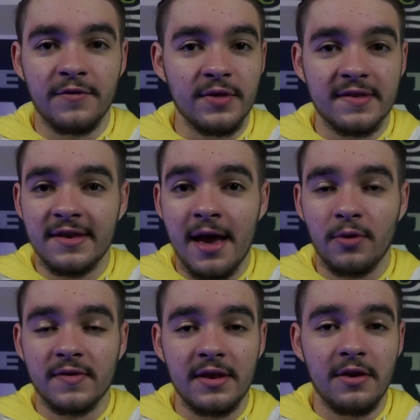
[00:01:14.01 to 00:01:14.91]
for the Seattle
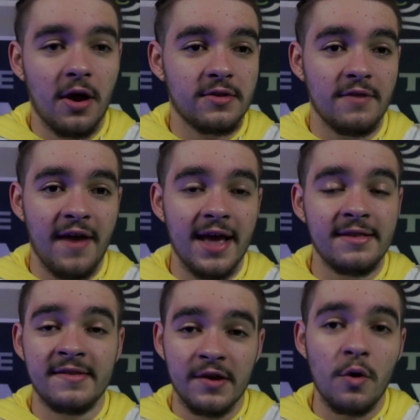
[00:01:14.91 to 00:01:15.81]
Seahawks to have had
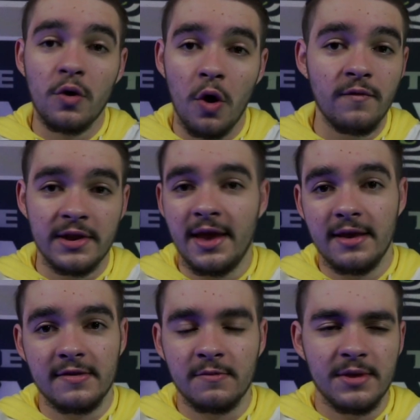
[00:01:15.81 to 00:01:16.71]
zero COVID
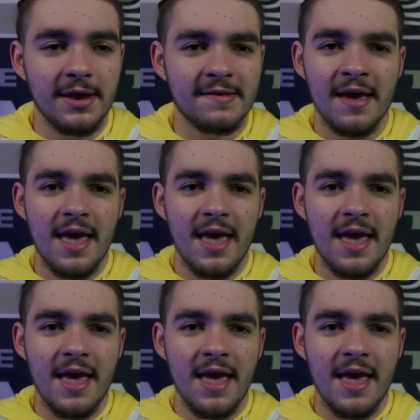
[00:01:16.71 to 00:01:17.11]
cases, because